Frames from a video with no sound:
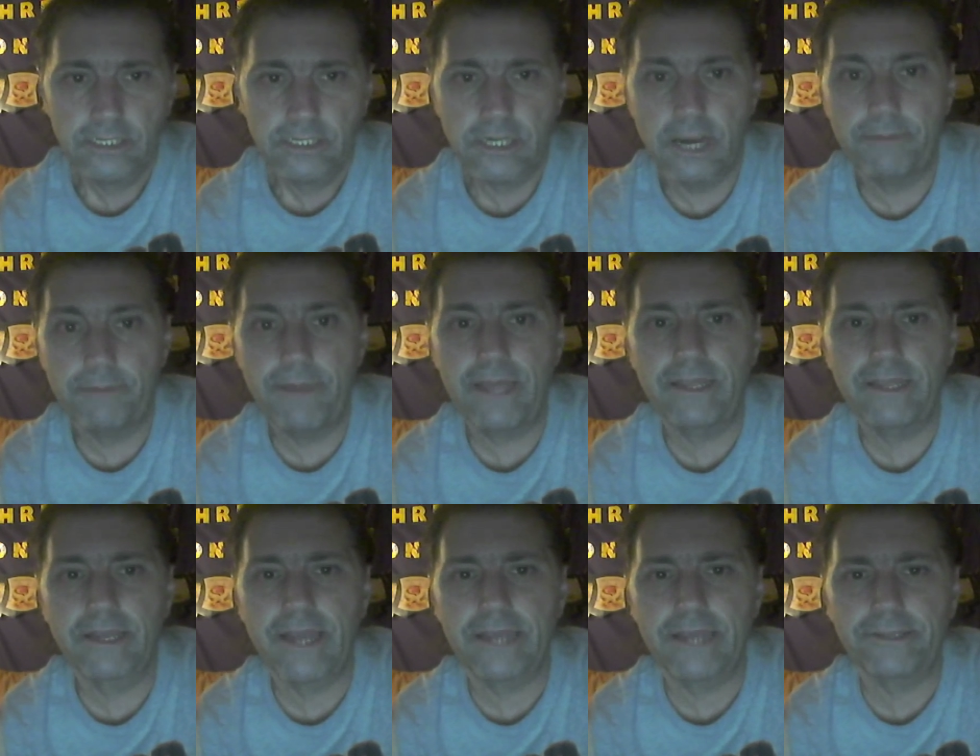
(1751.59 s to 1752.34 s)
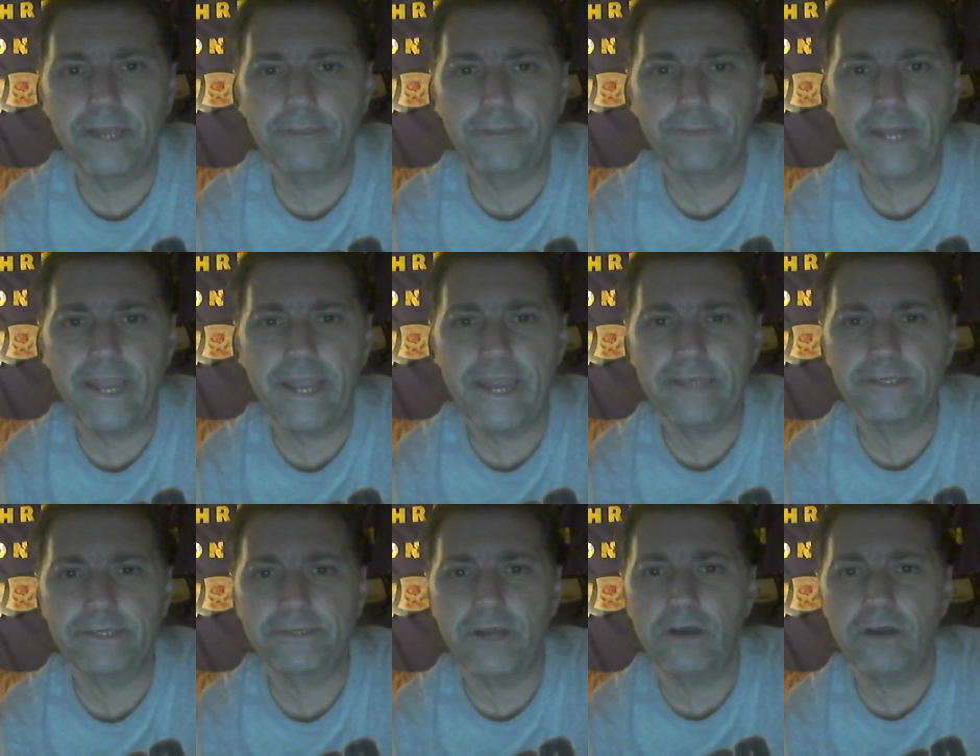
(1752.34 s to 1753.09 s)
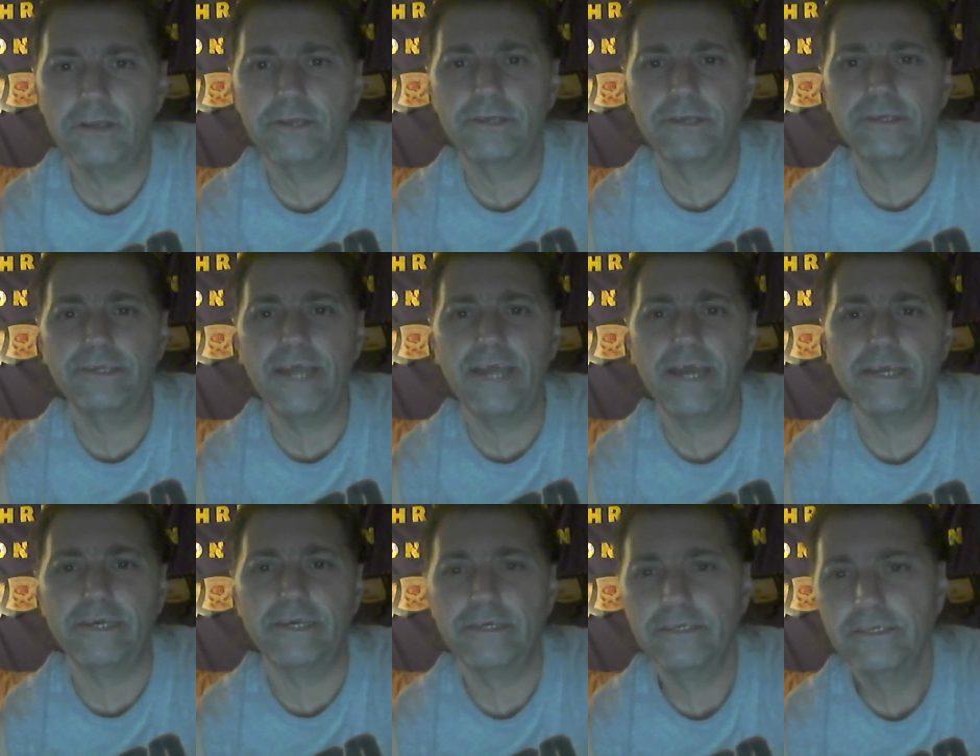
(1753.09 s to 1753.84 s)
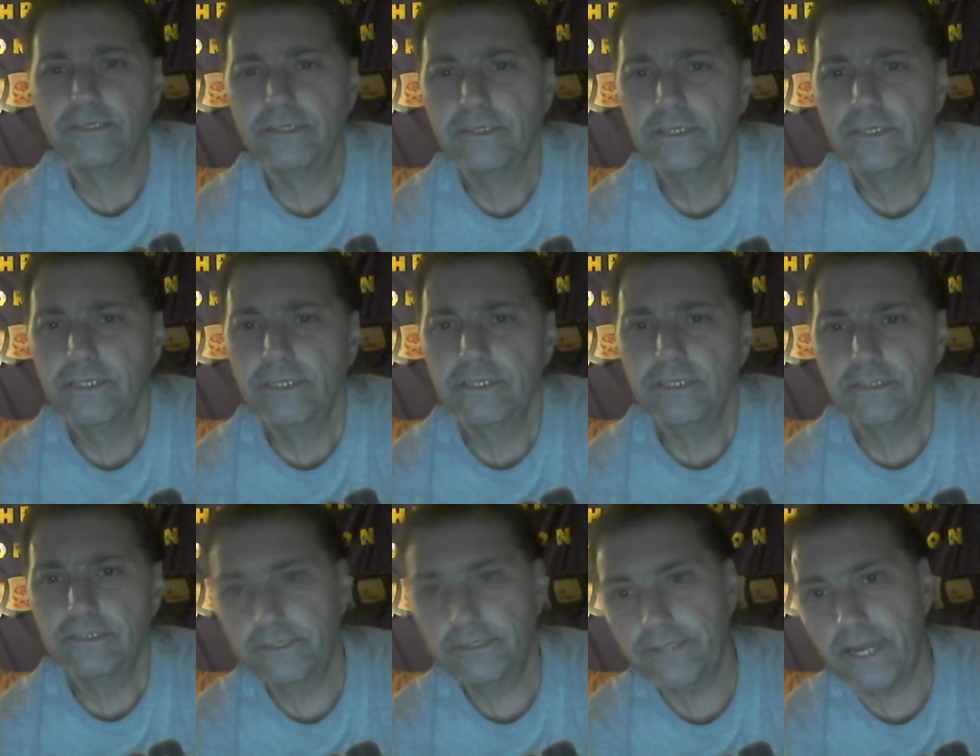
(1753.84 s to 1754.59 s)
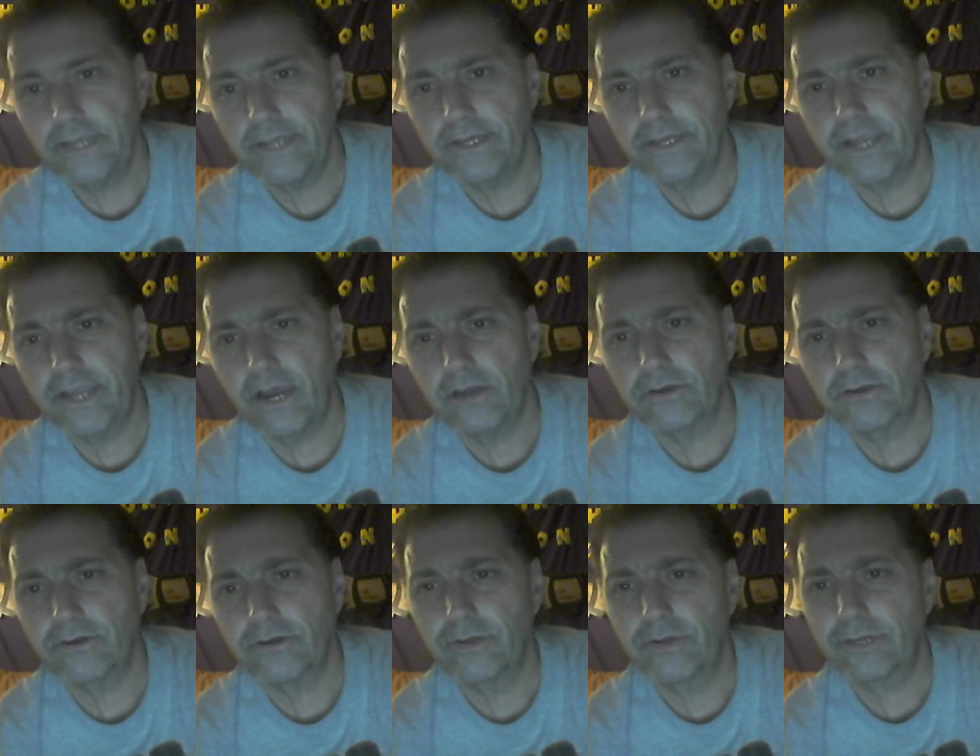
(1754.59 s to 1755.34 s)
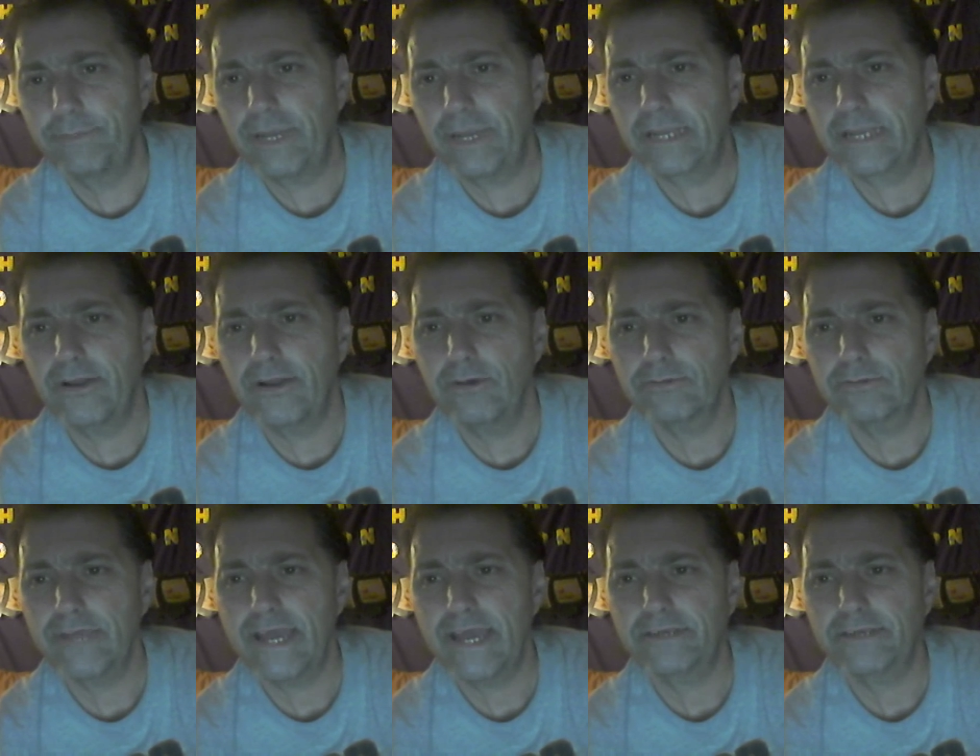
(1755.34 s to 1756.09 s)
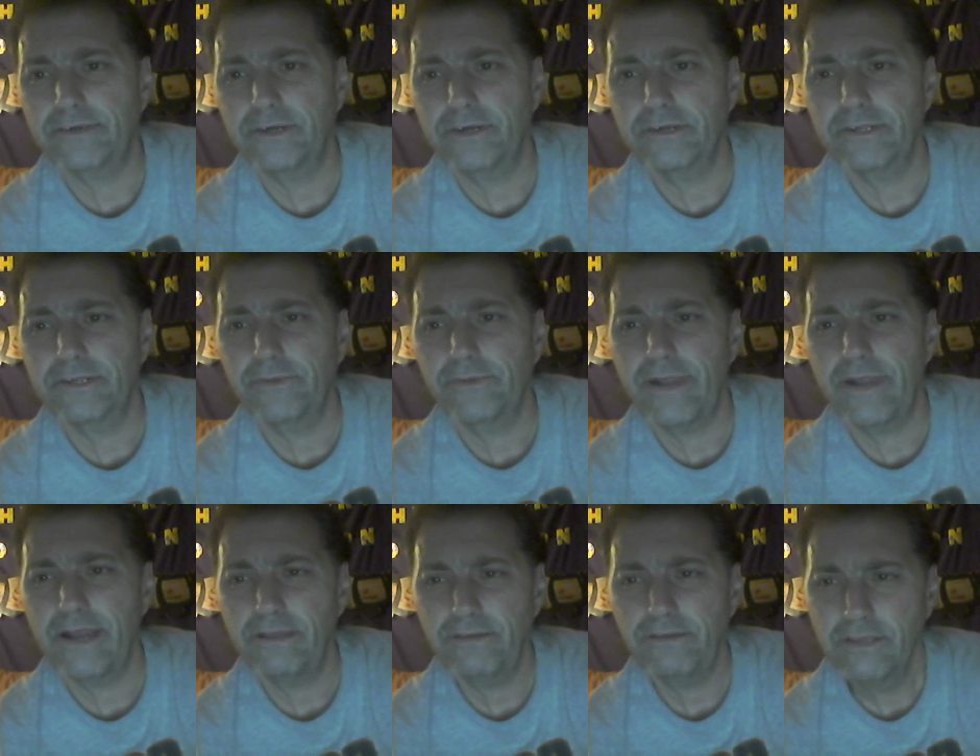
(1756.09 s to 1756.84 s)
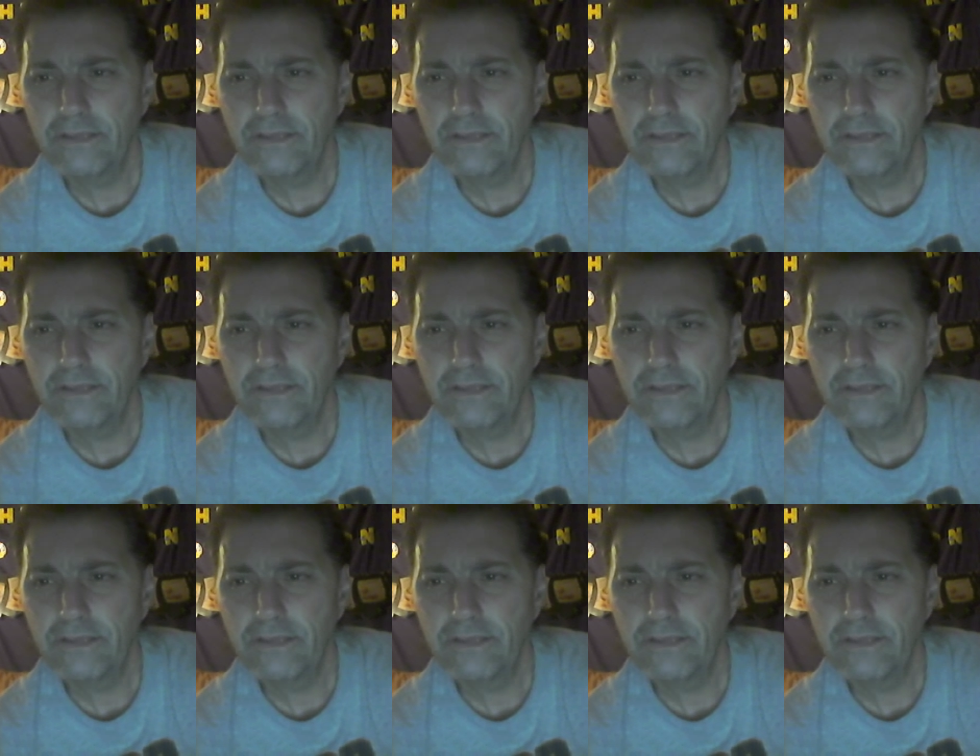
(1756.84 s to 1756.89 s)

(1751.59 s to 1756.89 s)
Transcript: Carmella got the upper hand and taught her to Natalya. Natalya caught her with a big clothesline and turned it around.